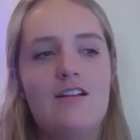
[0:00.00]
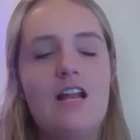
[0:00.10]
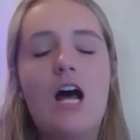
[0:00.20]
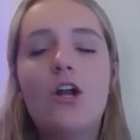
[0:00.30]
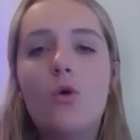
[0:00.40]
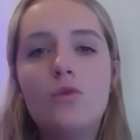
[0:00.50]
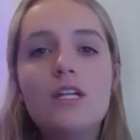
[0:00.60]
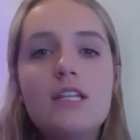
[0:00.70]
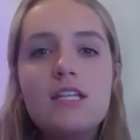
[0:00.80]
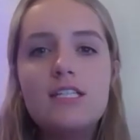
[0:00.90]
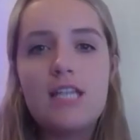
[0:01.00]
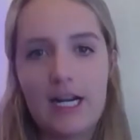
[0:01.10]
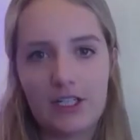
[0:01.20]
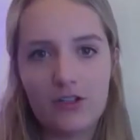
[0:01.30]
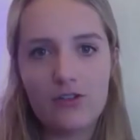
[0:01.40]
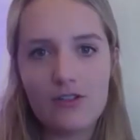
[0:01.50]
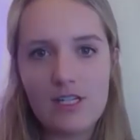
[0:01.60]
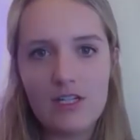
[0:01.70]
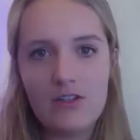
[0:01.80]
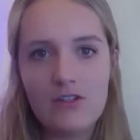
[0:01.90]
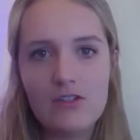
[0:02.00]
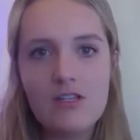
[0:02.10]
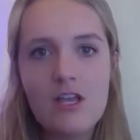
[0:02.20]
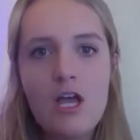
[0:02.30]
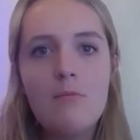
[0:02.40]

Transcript: not only the technical skills,